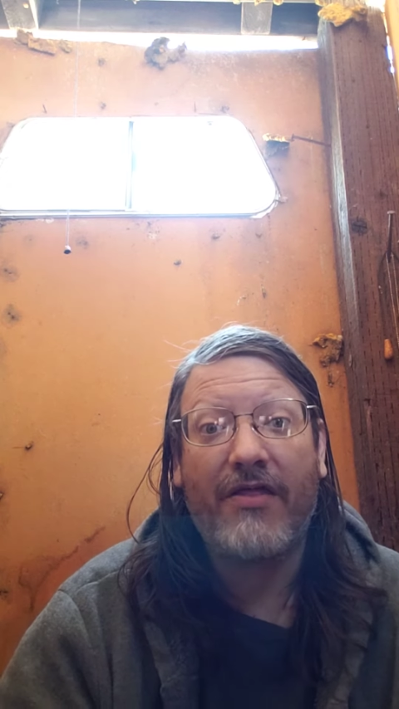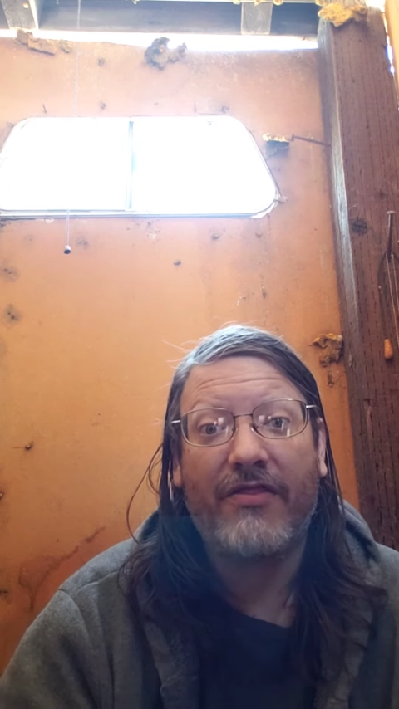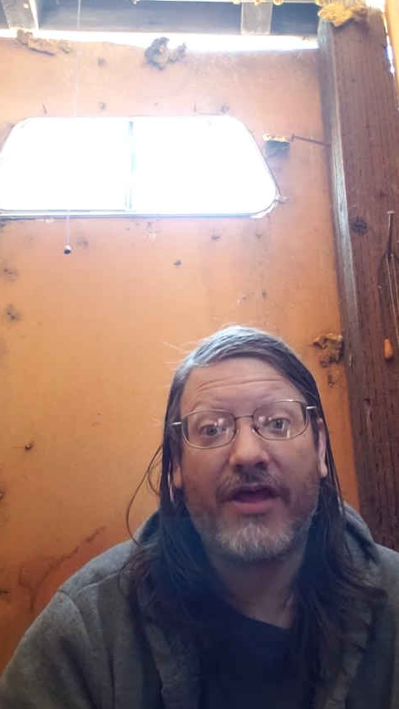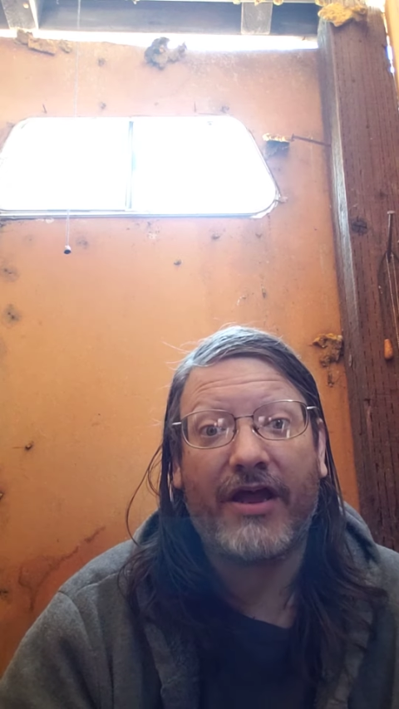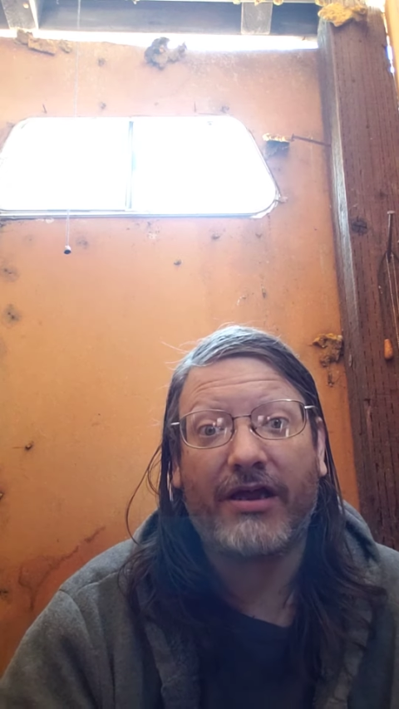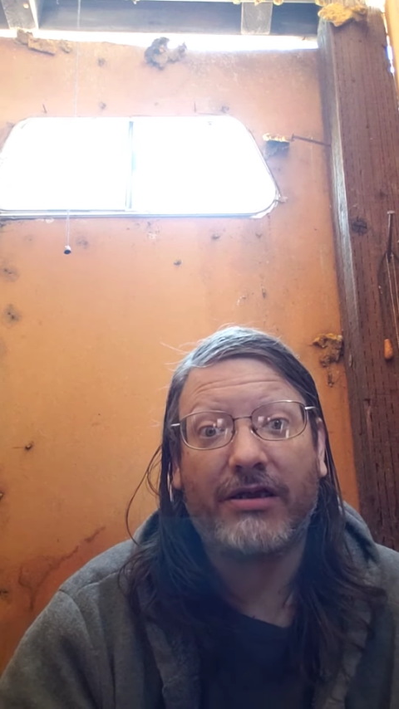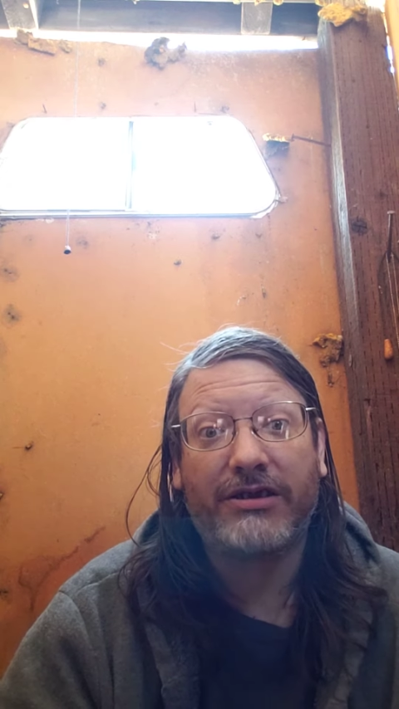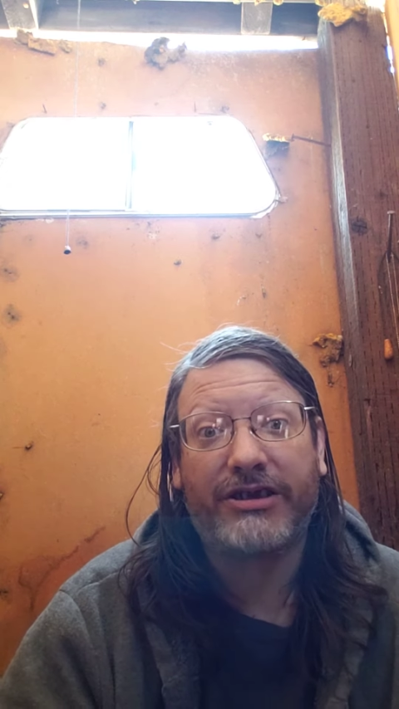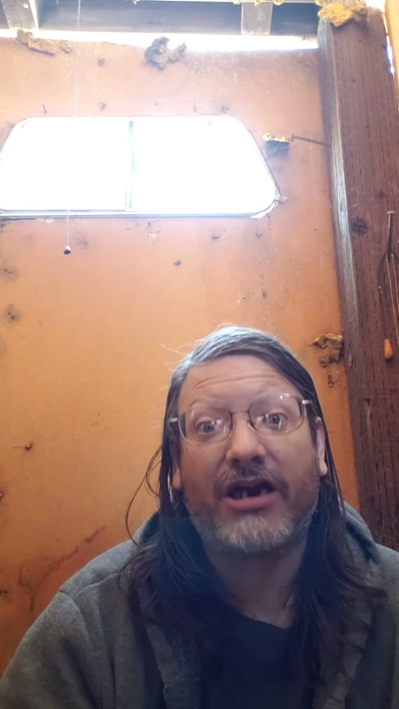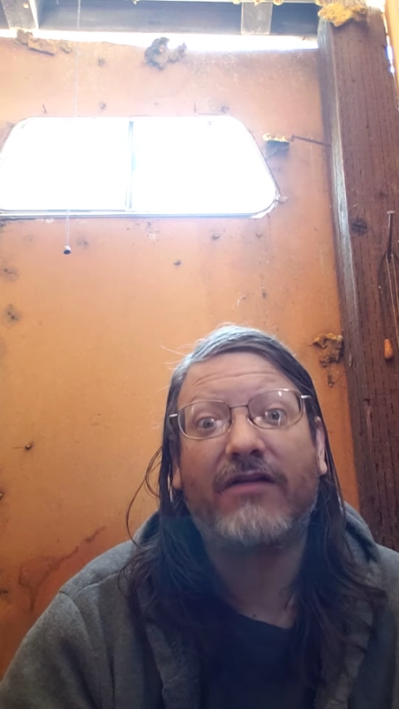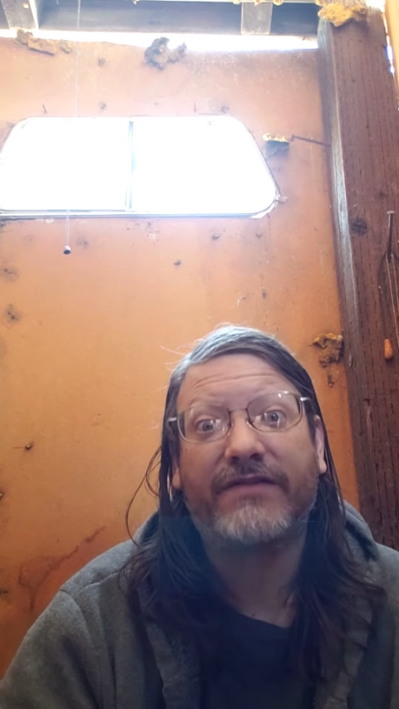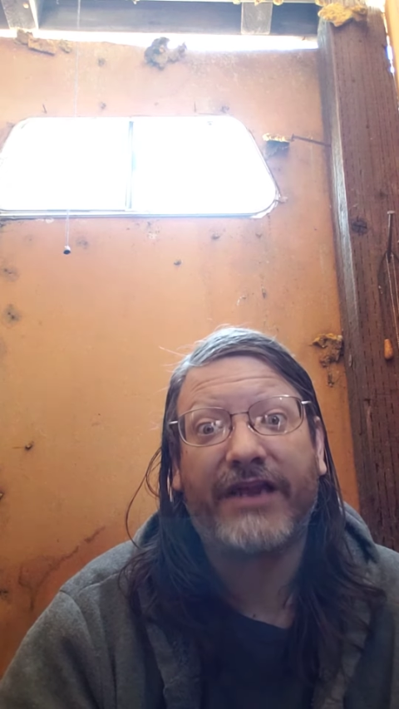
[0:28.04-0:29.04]
The
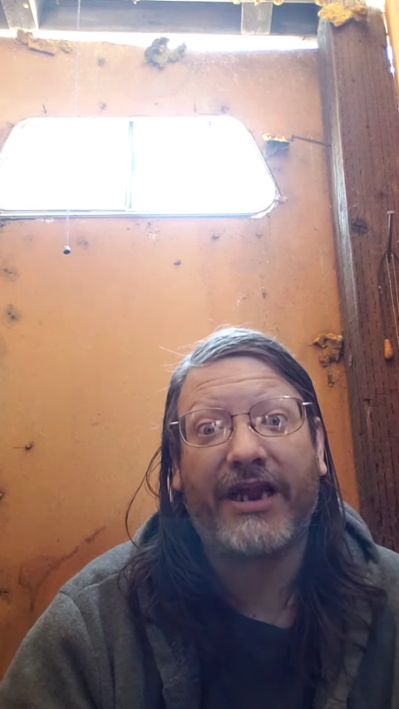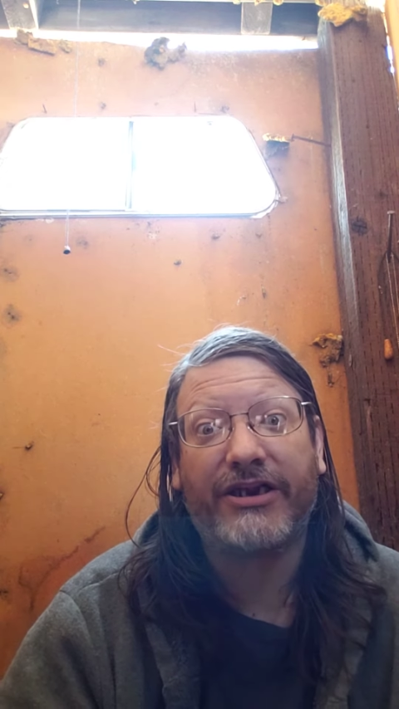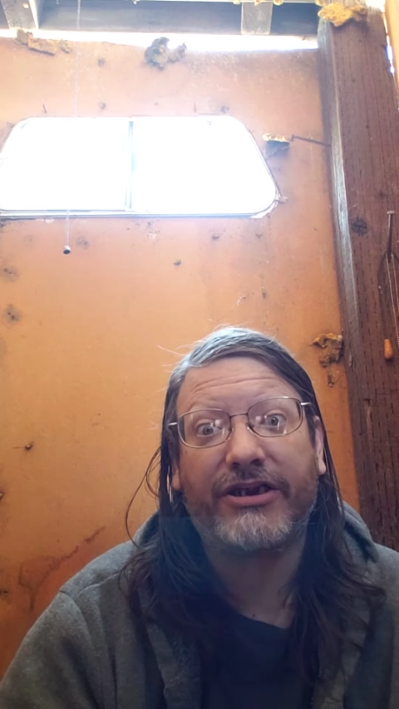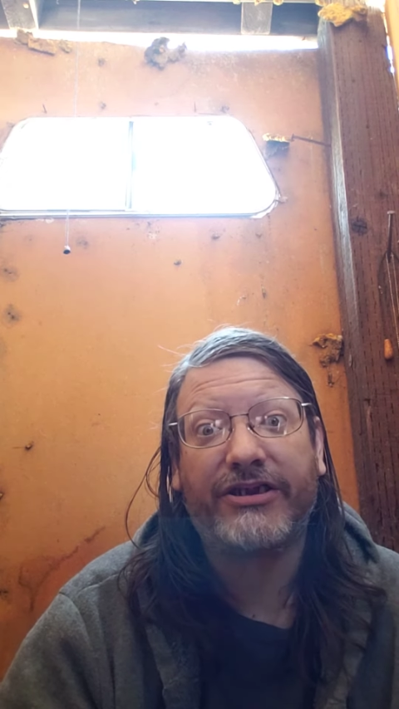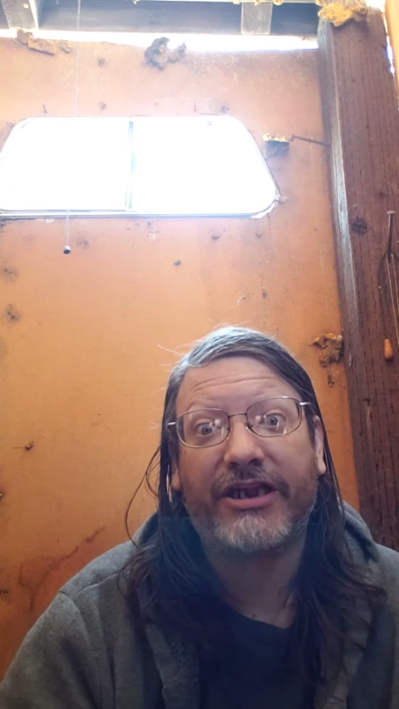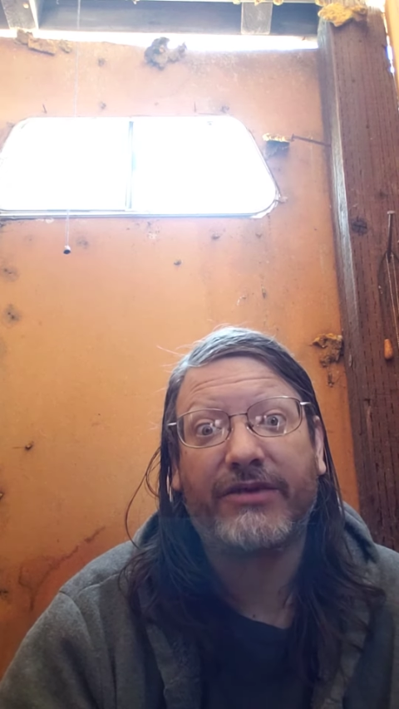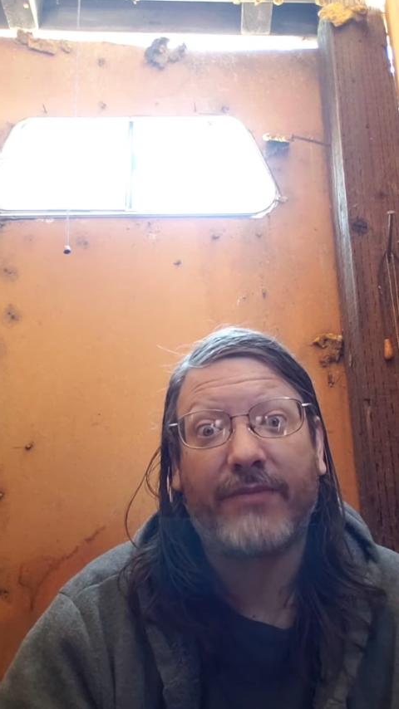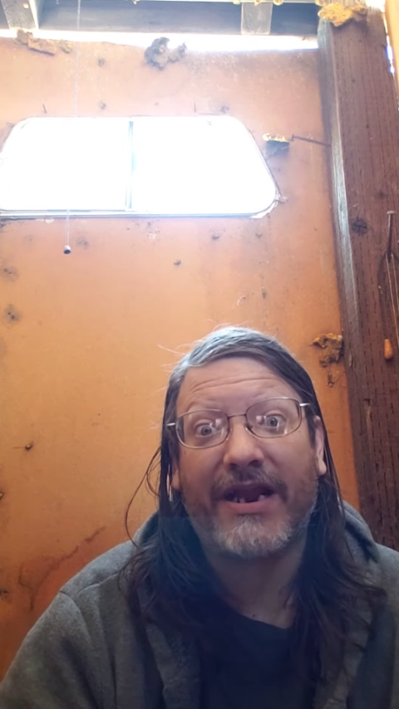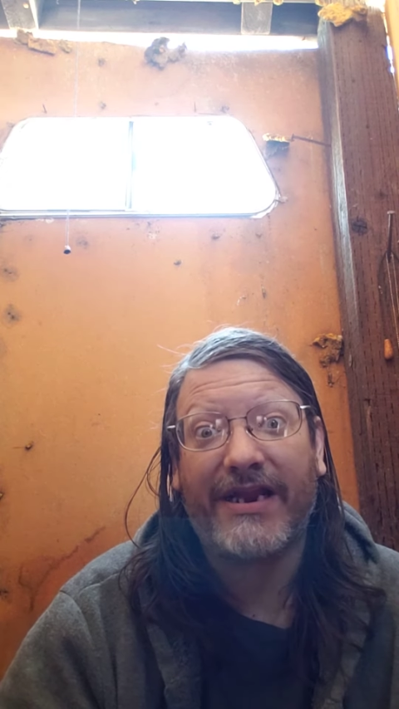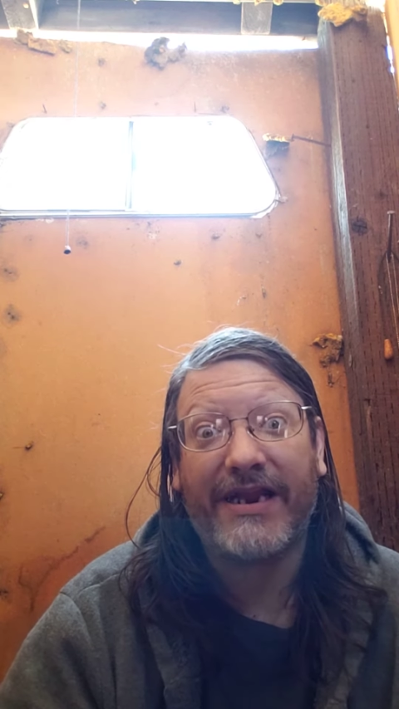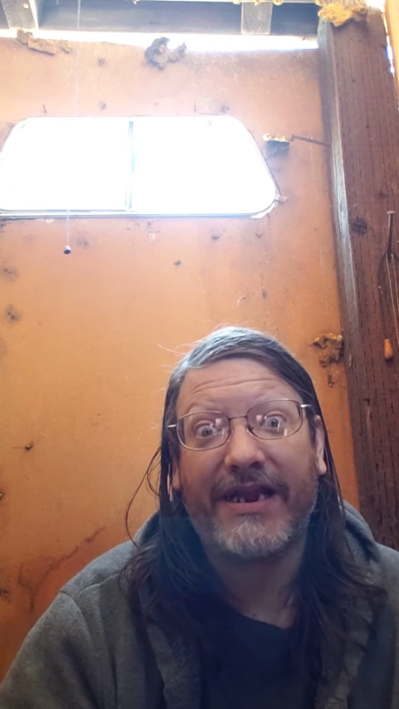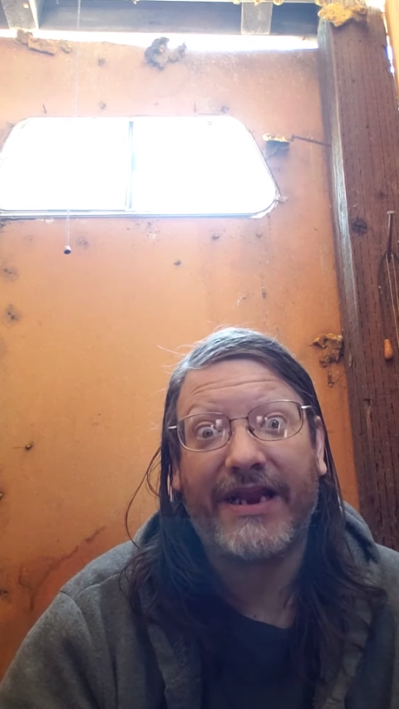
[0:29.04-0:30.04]
sheriff's station says my
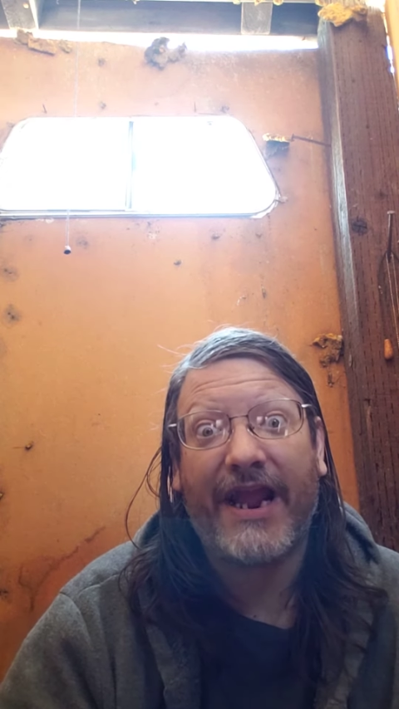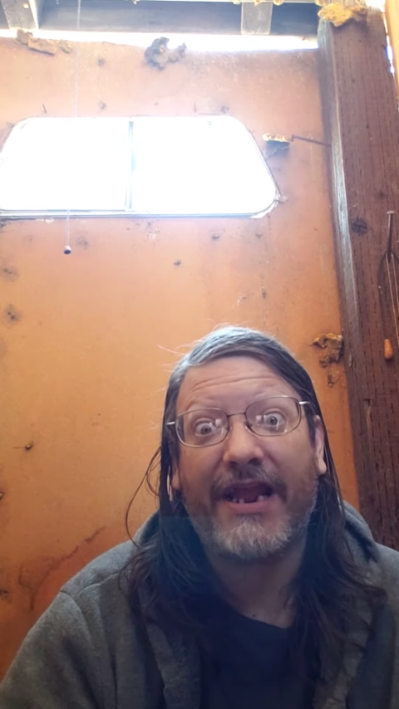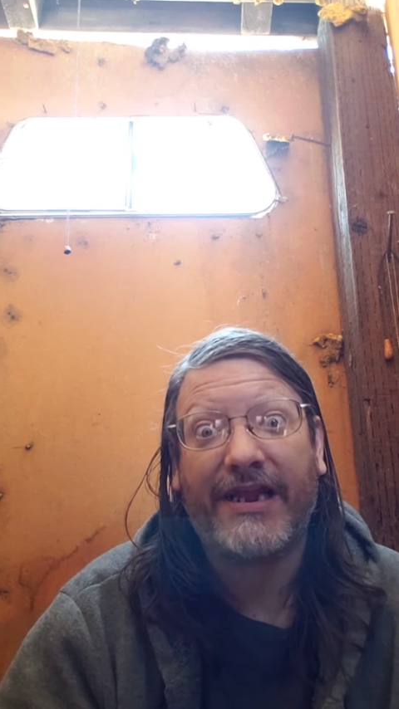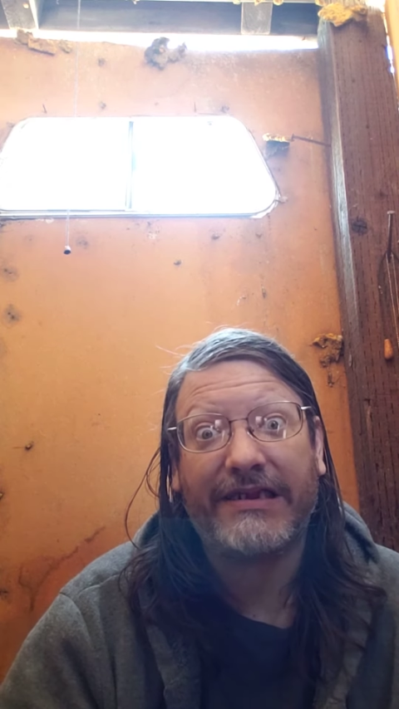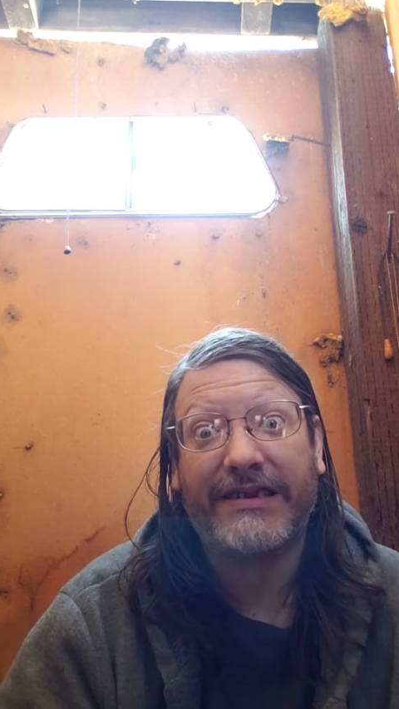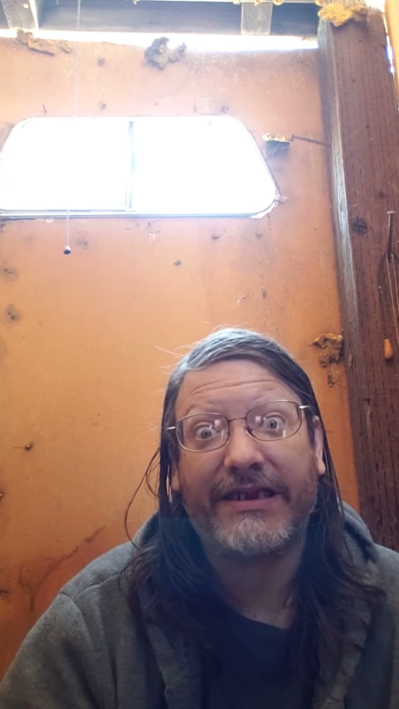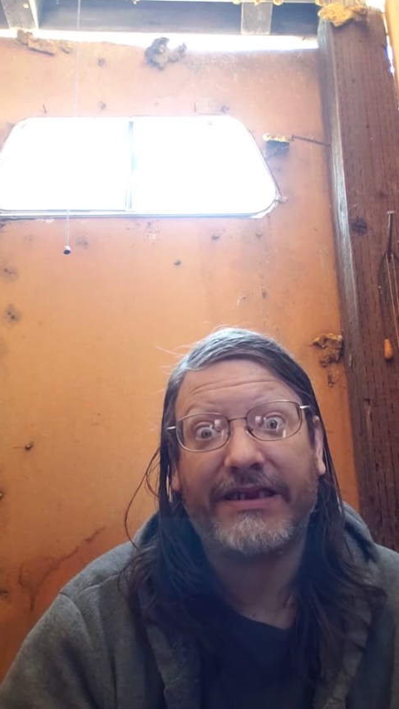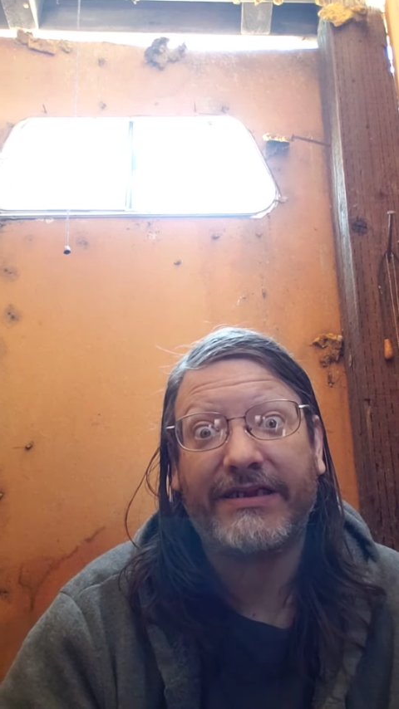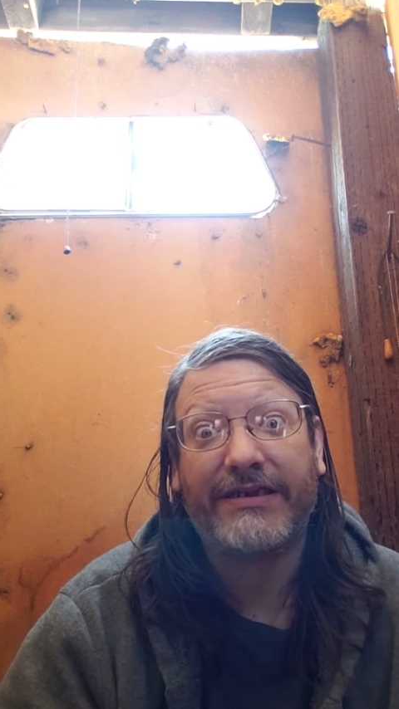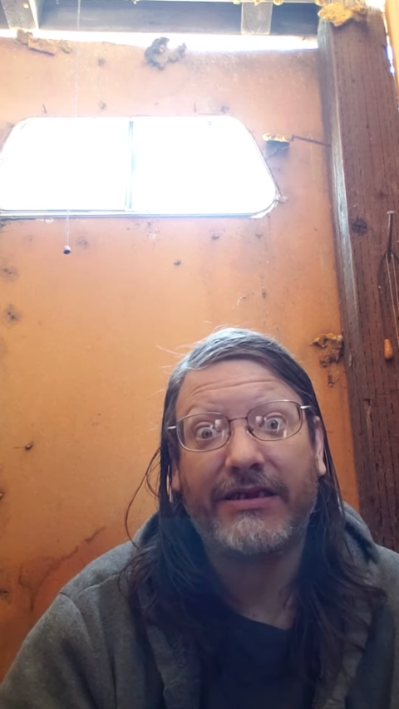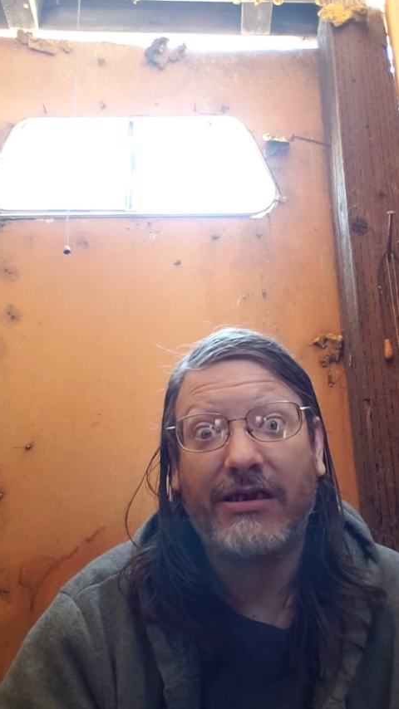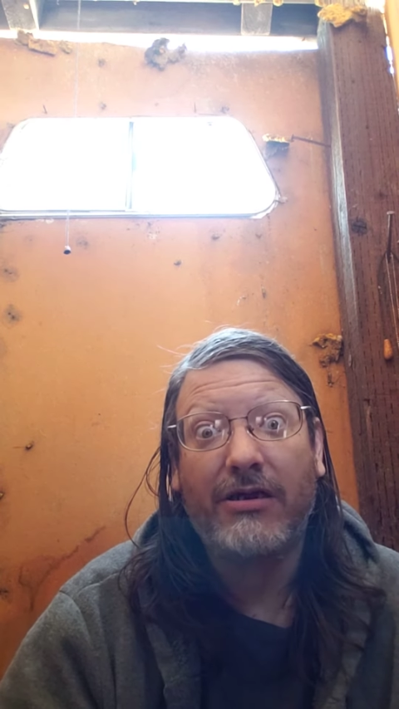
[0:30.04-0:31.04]
DNA is his,